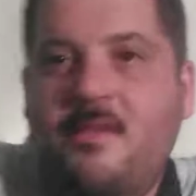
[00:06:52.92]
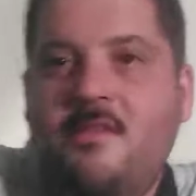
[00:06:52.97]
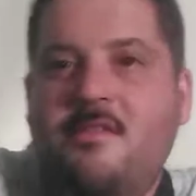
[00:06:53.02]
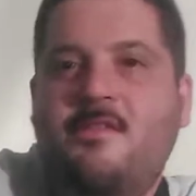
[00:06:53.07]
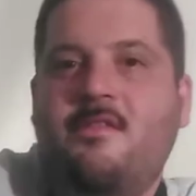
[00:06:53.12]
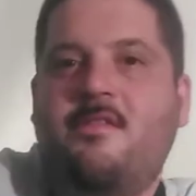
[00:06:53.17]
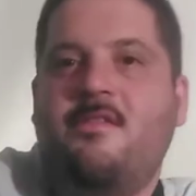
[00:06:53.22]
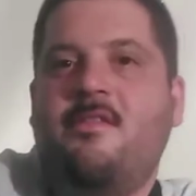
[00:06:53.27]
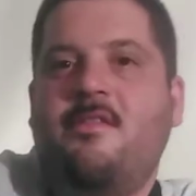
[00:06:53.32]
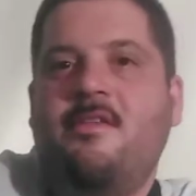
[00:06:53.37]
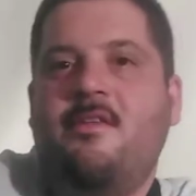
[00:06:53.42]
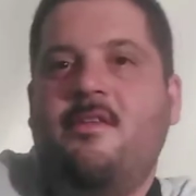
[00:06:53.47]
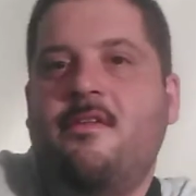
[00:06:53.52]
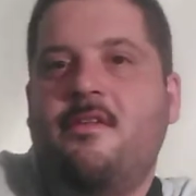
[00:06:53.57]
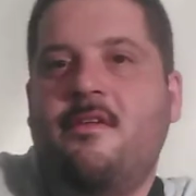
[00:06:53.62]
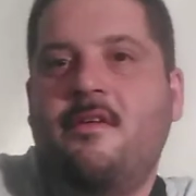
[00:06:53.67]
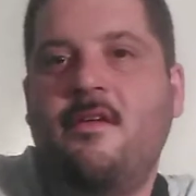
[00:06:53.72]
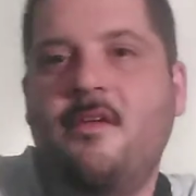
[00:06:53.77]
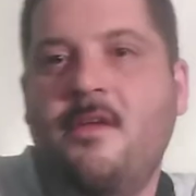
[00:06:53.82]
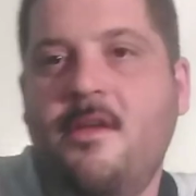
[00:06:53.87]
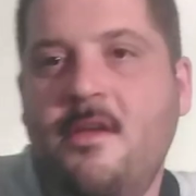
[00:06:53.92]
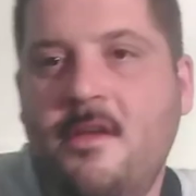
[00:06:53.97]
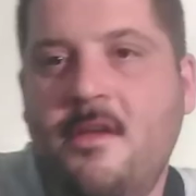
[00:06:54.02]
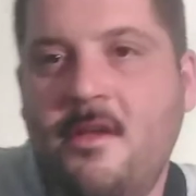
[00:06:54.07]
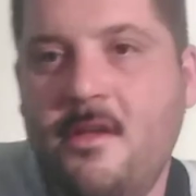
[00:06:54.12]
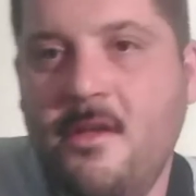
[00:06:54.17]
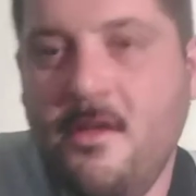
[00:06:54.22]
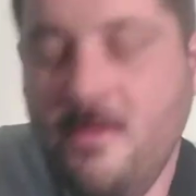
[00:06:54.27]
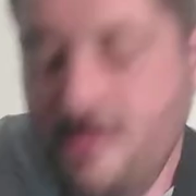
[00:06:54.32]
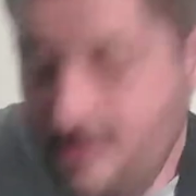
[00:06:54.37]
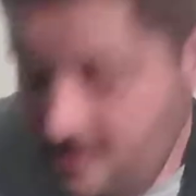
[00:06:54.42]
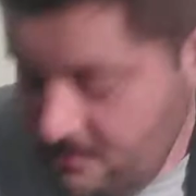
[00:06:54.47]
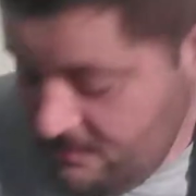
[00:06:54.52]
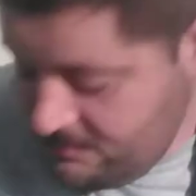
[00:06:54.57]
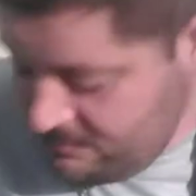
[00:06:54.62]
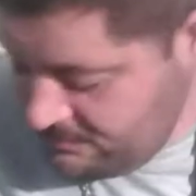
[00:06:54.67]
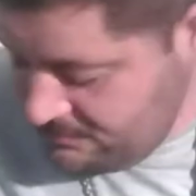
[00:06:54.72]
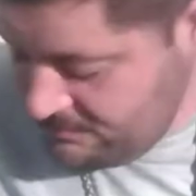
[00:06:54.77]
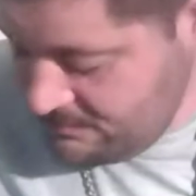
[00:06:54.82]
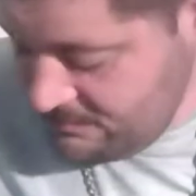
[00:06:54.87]
this.
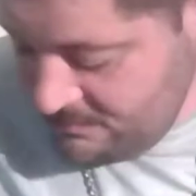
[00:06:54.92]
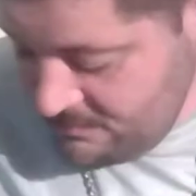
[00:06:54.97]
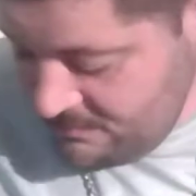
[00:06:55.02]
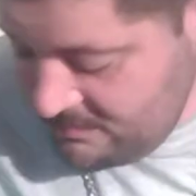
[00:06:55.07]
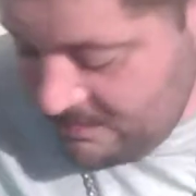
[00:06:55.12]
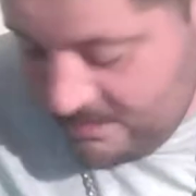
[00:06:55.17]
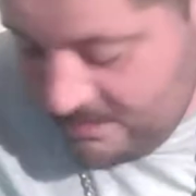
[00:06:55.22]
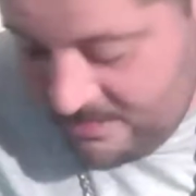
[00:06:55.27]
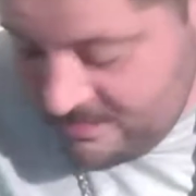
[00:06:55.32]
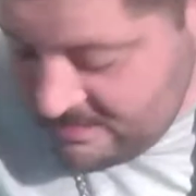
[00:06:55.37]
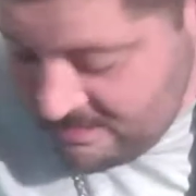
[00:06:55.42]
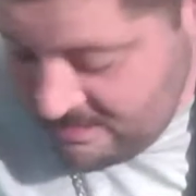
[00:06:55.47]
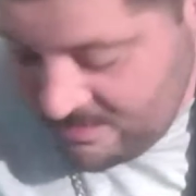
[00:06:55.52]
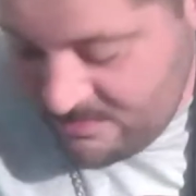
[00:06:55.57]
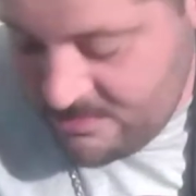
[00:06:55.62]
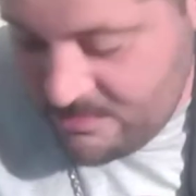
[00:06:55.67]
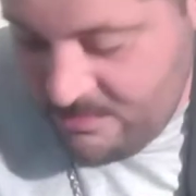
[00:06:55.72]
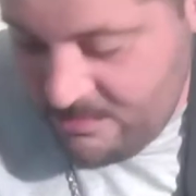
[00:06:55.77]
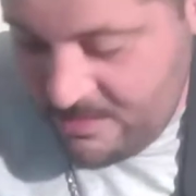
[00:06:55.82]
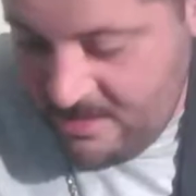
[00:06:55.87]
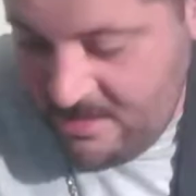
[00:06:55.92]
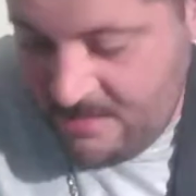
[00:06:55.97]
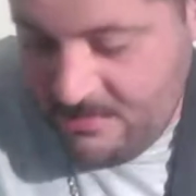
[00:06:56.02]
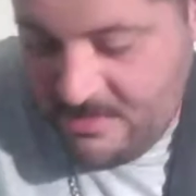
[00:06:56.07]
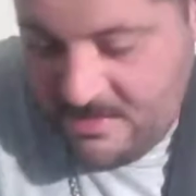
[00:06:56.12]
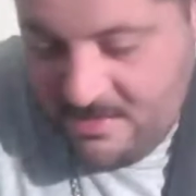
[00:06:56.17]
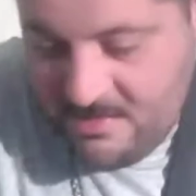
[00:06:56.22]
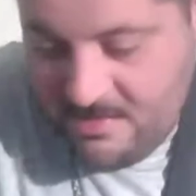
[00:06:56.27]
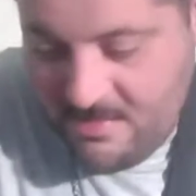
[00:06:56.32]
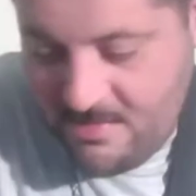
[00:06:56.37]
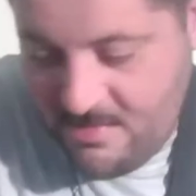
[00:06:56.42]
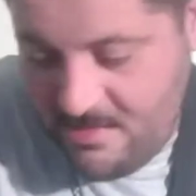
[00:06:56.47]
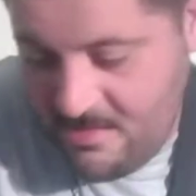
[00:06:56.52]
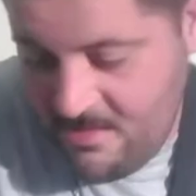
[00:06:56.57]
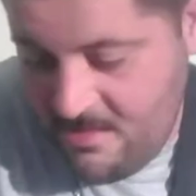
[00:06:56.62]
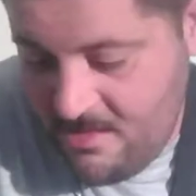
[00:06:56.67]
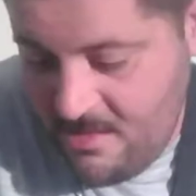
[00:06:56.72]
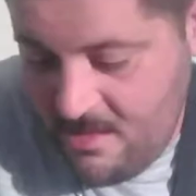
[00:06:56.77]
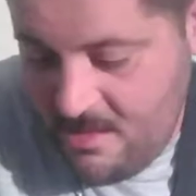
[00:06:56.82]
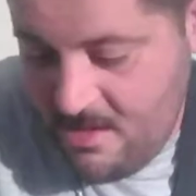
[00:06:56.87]
Like I said, it was my nemesis.
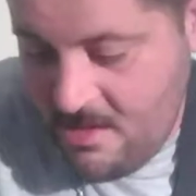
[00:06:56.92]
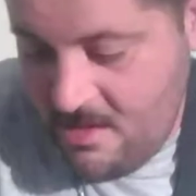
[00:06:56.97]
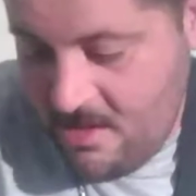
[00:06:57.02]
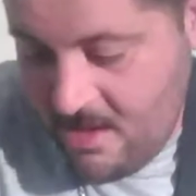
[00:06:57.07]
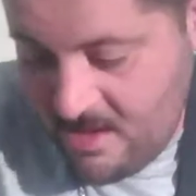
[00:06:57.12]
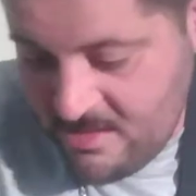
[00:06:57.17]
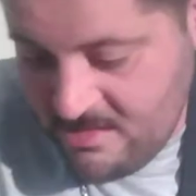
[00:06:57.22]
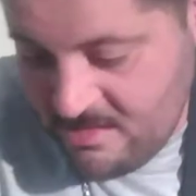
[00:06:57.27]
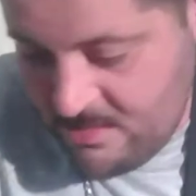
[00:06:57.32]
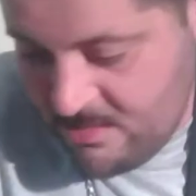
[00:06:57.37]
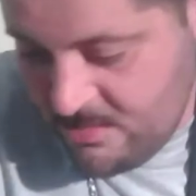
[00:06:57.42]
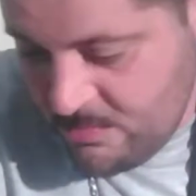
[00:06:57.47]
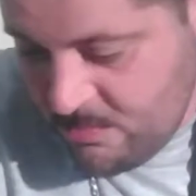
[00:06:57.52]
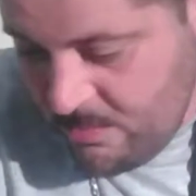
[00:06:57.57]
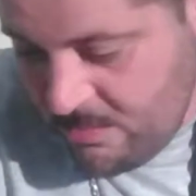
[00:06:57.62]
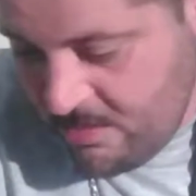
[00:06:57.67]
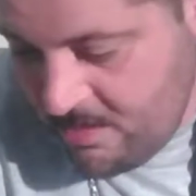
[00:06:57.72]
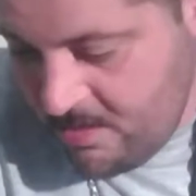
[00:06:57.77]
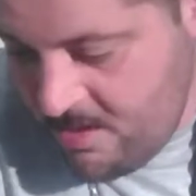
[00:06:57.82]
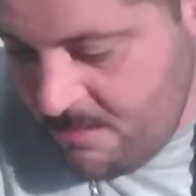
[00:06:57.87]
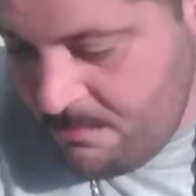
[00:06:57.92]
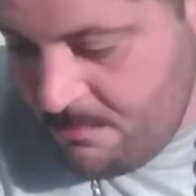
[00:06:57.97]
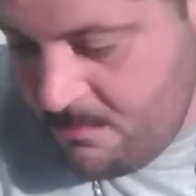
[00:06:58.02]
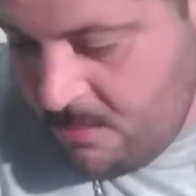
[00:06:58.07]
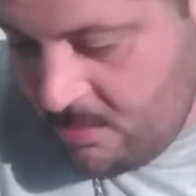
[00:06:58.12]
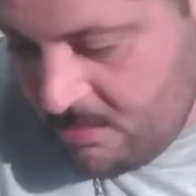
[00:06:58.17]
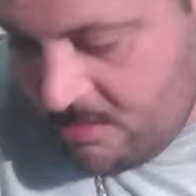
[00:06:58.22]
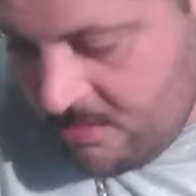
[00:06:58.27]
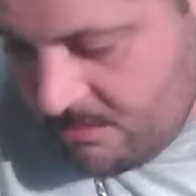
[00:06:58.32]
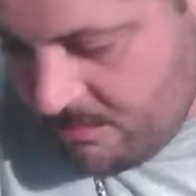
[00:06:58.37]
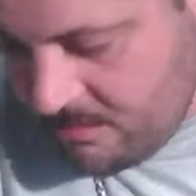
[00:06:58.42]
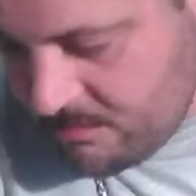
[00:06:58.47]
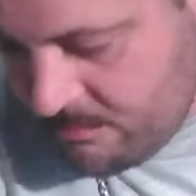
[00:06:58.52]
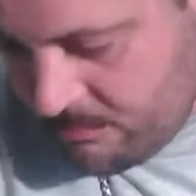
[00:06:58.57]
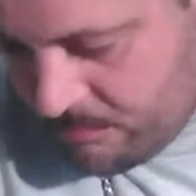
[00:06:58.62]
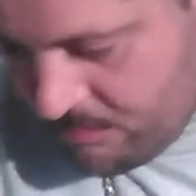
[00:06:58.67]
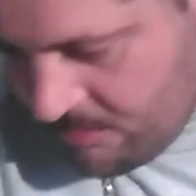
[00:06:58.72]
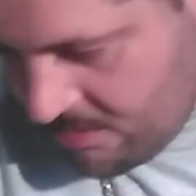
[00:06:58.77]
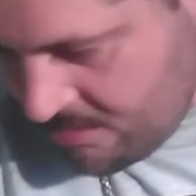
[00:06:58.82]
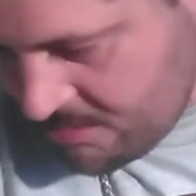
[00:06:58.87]
As I was working on multiple
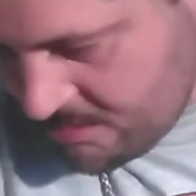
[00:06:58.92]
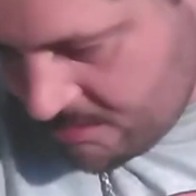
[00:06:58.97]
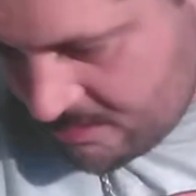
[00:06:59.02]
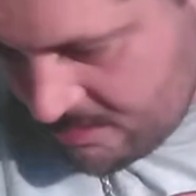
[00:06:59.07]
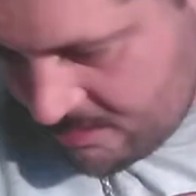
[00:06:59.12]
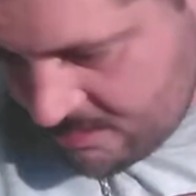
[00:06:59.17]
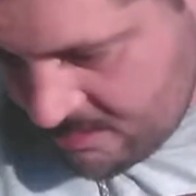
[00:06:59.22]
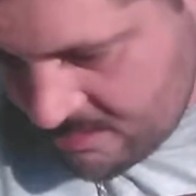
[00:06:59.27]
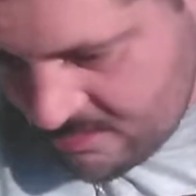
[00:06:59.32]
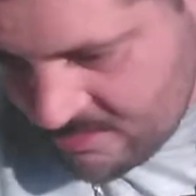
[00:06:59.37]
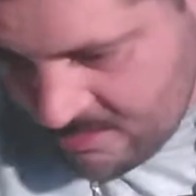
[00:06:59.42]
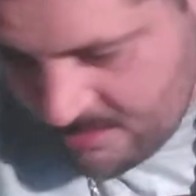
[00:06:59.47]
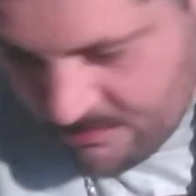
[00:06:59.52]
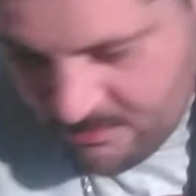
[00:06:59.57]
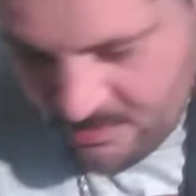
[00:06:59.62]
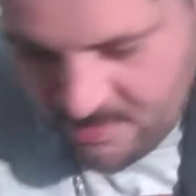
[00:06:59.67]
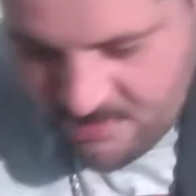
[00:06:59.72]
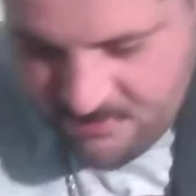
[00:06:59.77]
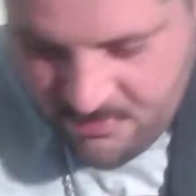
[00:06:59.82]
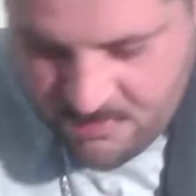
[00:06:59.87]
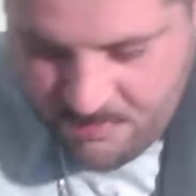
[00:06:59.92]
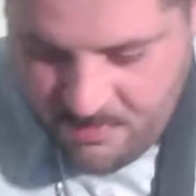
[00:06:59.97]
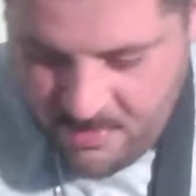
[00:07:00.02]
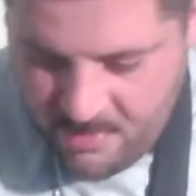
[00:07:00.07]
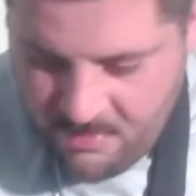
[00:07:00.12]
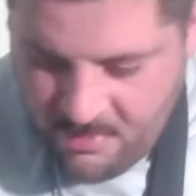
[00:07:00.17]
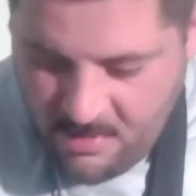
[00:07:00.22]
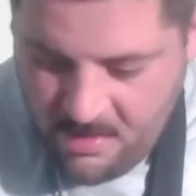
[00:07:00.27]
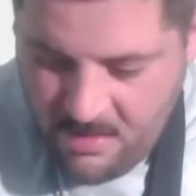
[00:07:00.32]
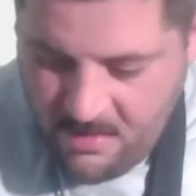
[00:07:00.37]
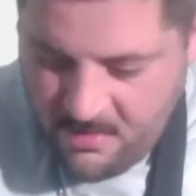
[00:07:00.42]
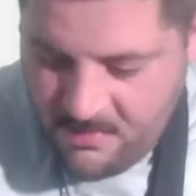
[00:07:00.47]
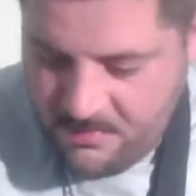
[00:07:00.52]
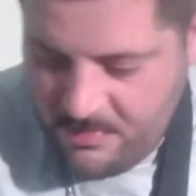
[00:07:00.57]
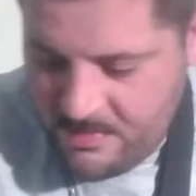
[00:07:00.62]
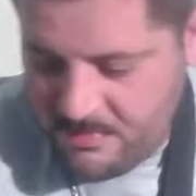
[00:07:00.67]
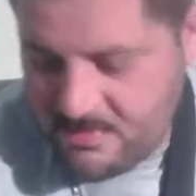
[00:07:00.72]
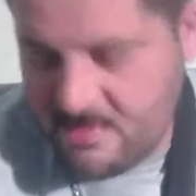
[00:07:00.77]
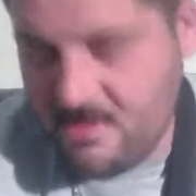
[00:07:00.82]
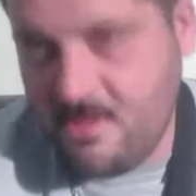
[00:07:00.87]
projects at the same time, repairing other
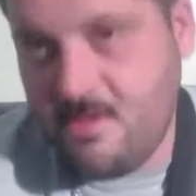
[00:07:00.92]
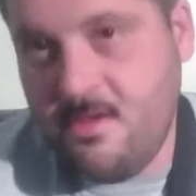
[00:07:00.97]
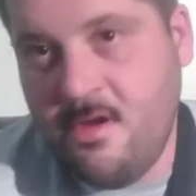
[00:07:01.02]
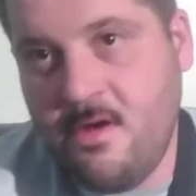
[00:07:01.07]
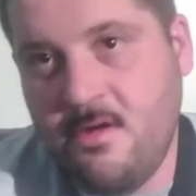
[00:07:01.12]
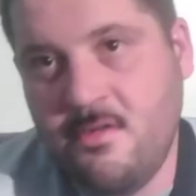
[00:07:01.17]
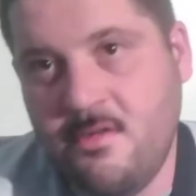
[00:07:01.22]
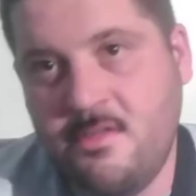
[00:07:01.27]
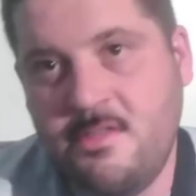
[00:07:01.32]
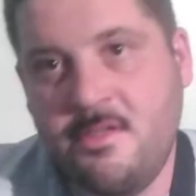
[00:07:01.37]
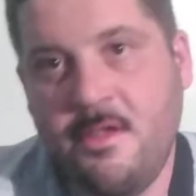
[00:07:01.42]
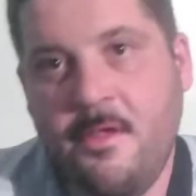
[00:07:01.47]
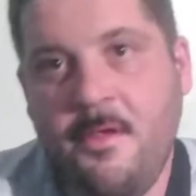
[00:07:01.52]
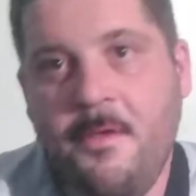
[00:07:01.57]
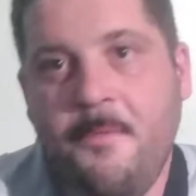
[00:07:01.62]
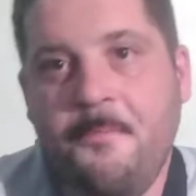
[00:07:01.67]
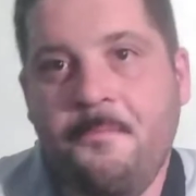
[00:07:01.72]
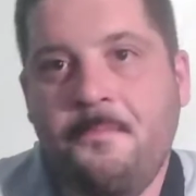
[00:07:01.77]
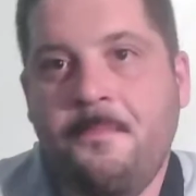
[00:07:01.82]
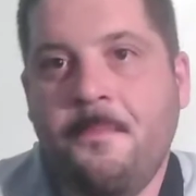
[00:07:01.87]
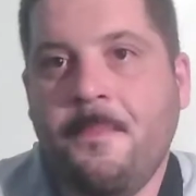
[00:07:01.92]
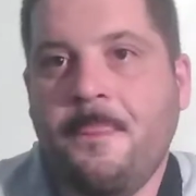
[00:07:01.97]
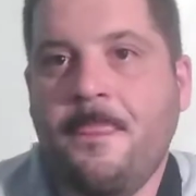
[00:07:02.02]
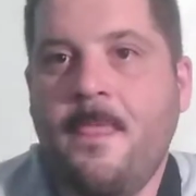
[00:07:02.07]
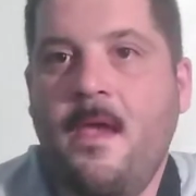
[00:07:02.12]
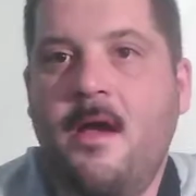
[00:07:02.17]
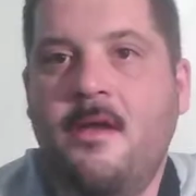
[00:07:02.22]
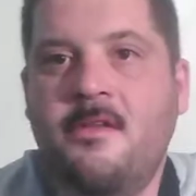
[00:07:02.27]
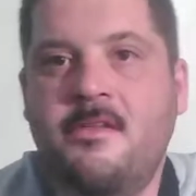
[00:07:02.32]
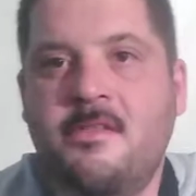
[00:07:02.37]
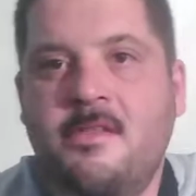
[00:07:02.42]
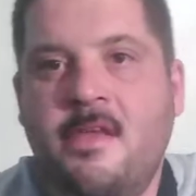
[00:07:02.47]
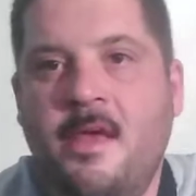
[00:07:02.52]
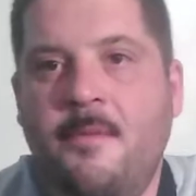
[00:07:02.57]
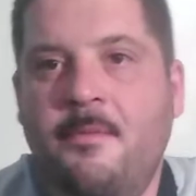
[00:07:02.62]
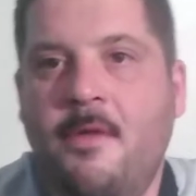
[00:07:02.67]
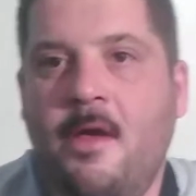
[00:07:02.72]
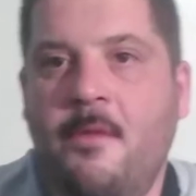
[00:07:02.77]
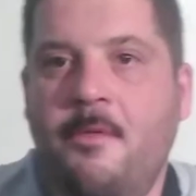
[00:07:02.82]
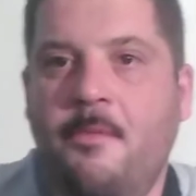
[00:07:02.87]
people's guitars, I just kept
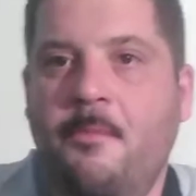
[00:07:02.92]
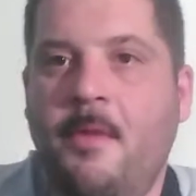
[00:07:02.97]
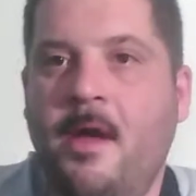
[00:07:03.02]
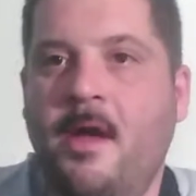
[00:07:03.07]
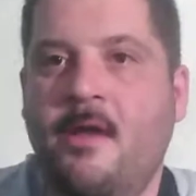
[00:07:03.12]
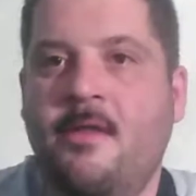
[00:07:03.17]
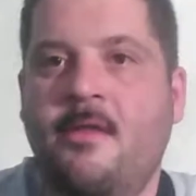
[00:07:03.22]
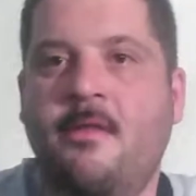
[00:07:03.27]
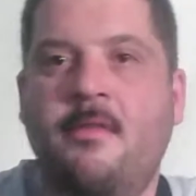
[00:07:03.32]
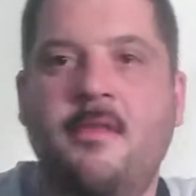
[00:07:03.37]
coming back to